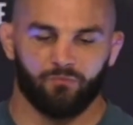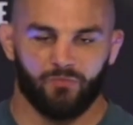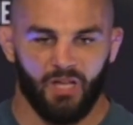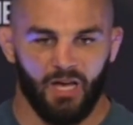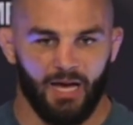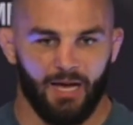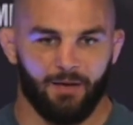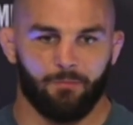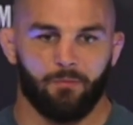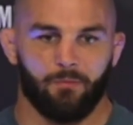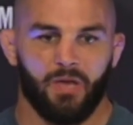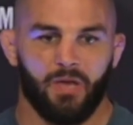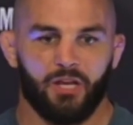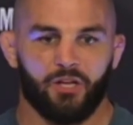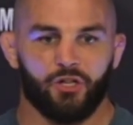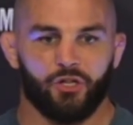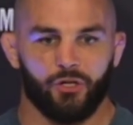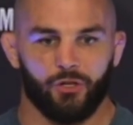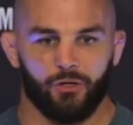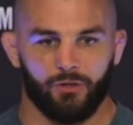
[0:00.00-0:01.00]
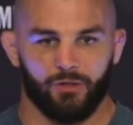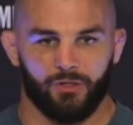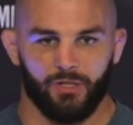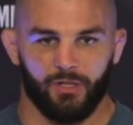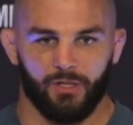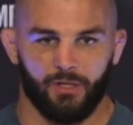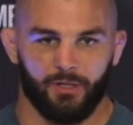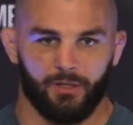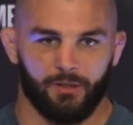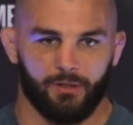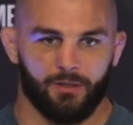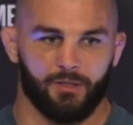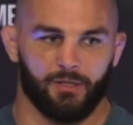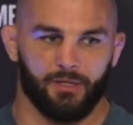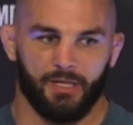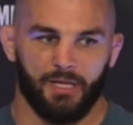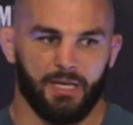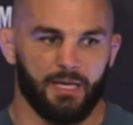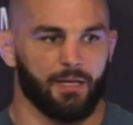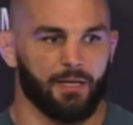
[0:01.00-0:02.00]
I made sure to
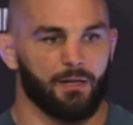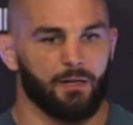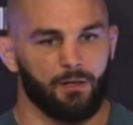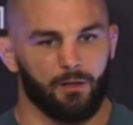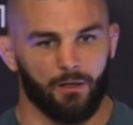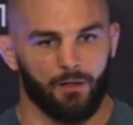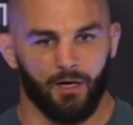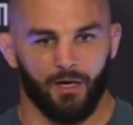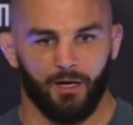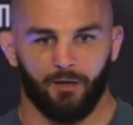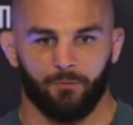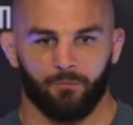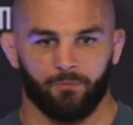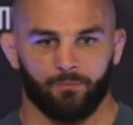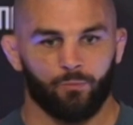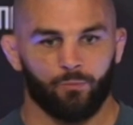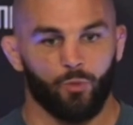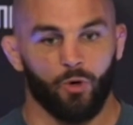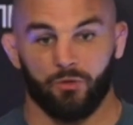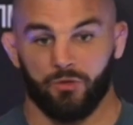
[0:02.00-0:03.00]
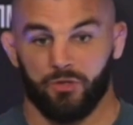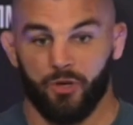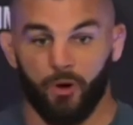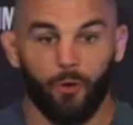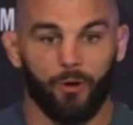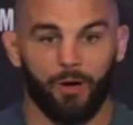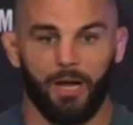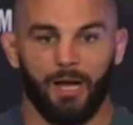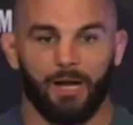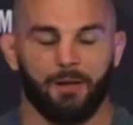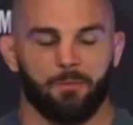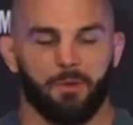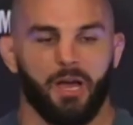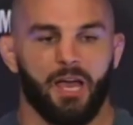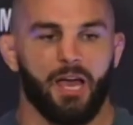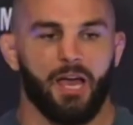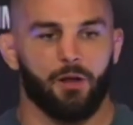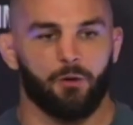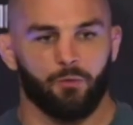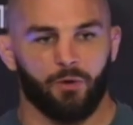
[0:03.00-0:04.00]
get what was going on in my
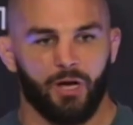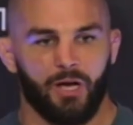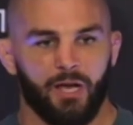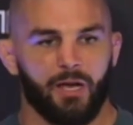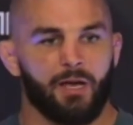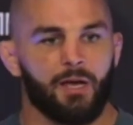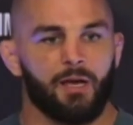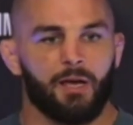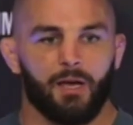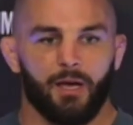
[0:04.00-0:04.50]
head right.